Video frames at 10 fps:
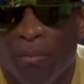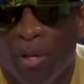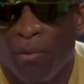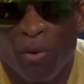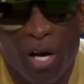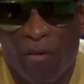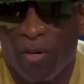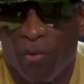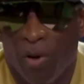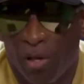But whatever
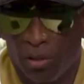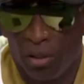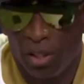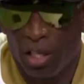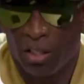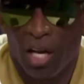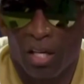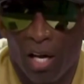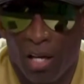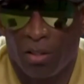it was, it does
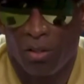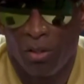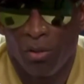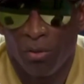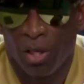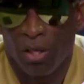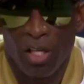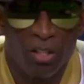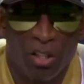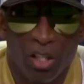not constitute that
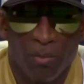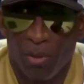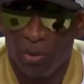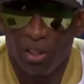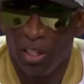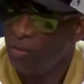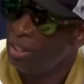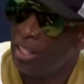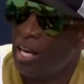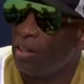he should be
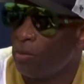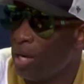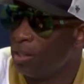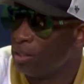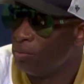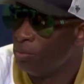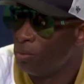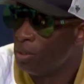receiving death threats.